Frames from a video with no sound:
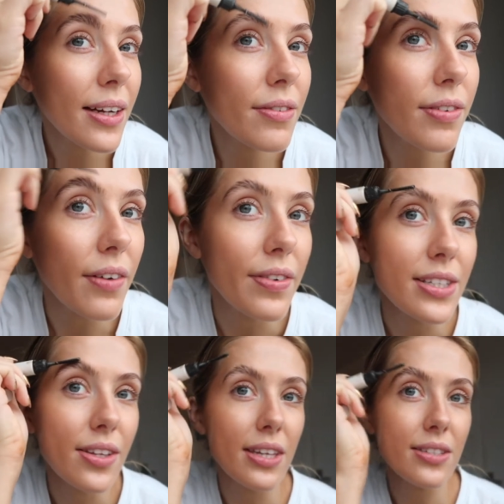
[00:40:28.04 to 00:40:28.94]
and
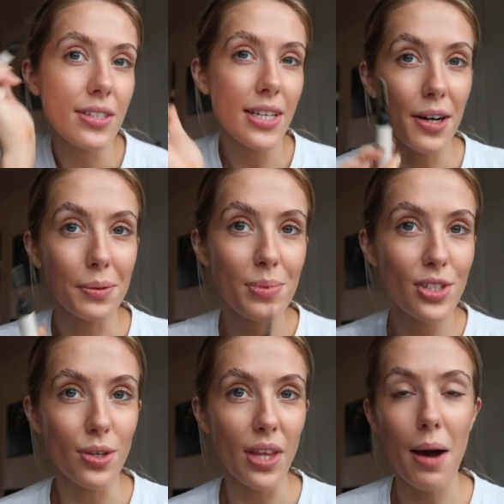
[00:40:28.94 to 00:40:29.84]
fluffy, so this just helps
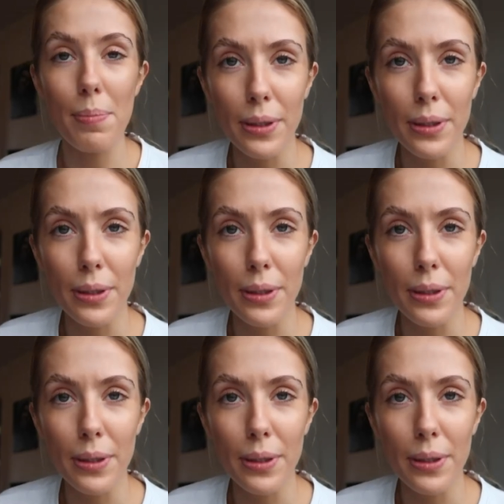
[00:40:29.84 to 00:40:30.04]
do that.